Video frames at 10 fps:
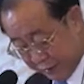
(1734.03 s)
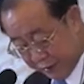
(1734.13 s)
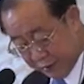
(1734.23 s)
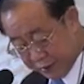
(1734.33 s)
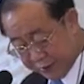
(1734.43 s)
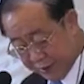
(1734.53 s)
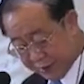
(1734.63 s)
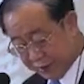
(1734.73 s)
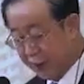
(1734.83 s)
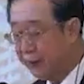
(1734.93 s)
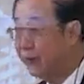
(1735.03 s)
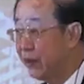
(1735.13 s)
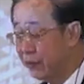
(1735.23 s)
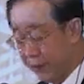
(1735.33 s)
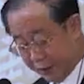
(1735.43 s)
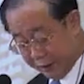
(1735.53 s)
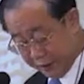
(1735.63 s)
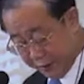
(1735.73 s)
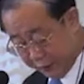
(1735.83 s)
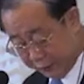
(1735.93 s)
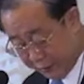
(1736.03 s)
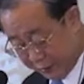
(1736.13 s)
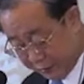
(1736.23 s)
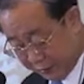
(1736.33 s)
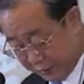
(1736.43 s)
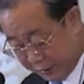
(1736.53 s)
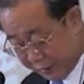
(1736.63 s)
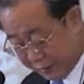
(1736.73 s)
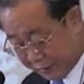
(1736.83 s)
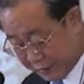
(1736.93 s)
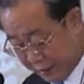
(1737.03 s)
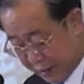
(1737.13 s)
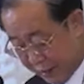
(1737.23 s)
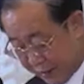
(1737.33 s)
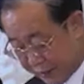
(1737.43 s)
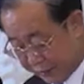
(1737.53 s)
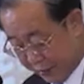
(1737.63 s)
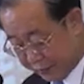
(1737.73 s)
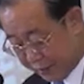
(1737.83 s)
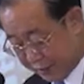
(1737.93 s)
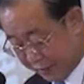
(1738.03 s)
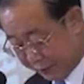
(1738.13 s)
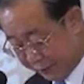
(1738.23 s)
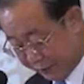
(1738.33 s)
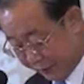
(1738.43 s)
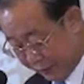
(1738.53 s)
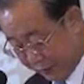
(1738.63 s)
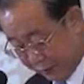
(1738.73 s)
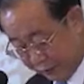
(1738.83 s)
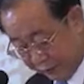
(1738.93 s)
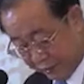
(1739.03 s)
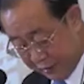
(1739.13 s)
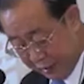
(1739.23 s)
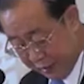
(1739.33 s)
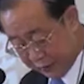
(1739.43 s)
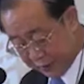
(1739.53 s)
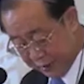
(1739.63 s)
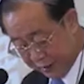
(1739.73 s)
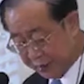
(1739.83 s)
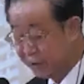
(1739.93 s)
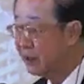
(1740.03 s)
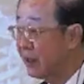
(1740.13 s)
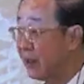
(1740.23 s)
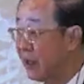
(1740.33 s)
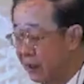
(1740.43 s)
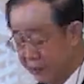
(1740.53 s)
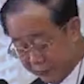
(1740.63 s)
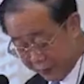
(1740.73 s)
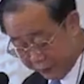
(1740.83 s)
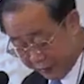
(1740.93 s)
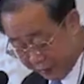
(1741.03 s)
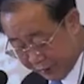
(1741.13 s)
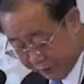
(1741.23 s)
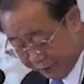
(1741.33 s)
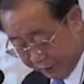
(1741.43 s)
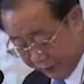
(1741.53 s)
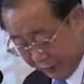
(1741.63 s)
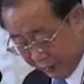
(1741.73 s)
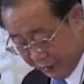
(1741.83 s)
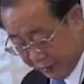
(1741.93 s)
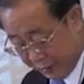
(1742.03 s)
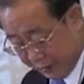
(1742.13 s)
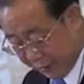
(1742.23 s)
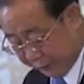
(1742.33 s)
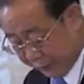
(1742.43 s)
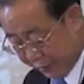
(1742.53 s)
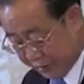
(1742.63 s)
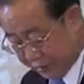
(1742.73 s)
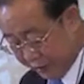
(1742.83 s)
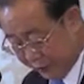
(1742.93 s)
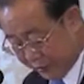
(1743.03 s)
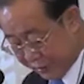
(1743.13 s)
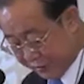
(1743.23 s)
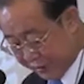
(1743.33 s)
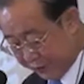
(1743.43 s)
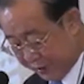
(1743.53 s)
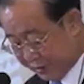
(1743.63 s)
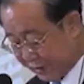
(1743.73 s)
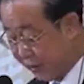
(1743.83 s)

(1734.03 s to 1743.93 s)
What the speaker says: the construction of railway network linking Thailand's rail system with Laos and China railway. It would establish seamless